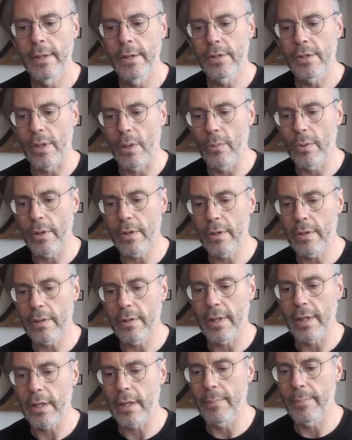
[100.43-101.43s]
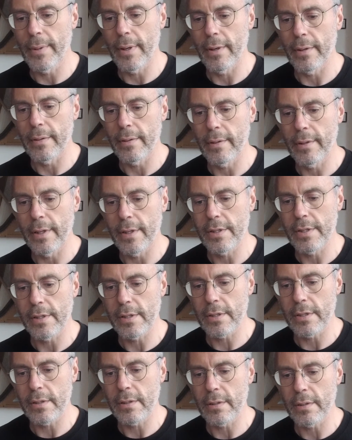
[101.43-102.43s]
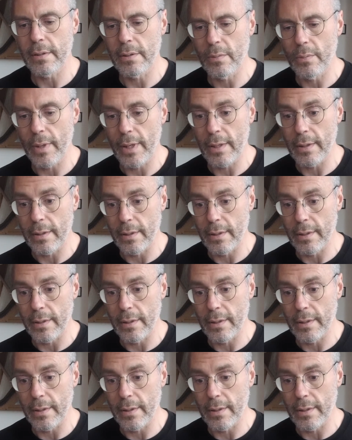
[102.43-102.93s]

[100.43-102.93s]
So I want you to think about this the way